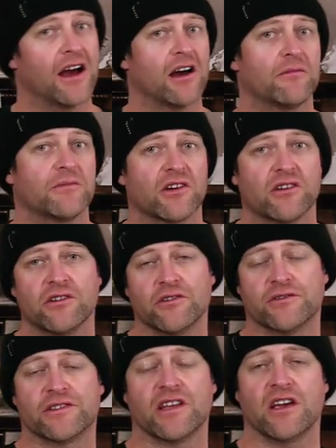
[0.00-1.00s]
I'm your
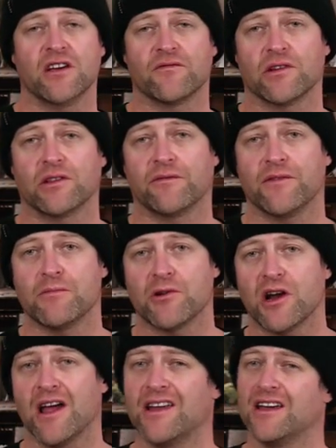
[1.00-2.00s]
host, Avran
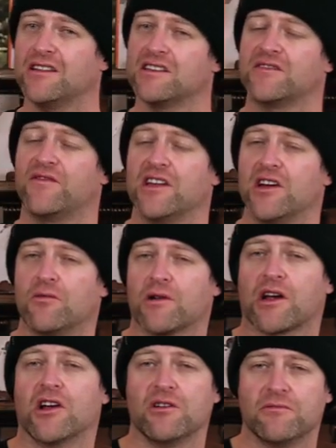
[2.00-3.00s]
LeFeber, and in this video,
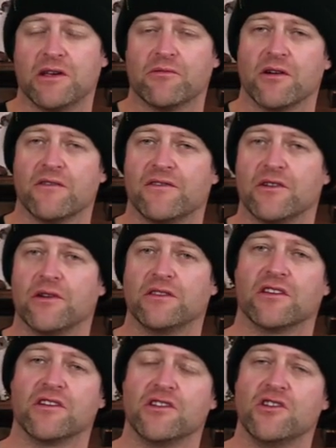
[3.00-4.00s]
we're gonna be reviewing
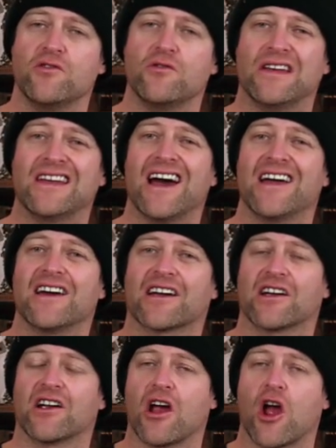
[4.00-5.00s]
the new
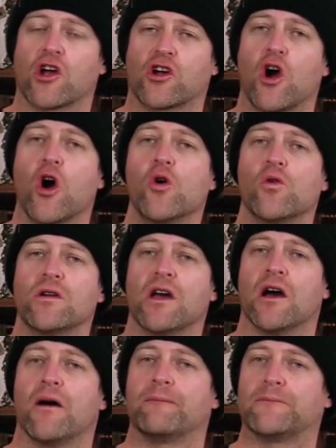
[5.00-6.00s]
Nidecker
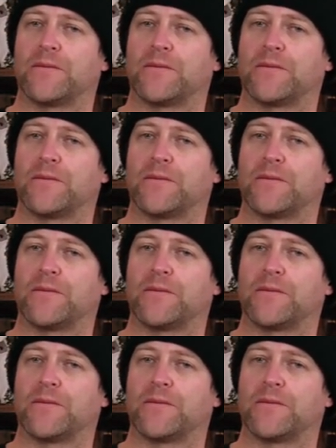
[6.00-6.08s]
Kaon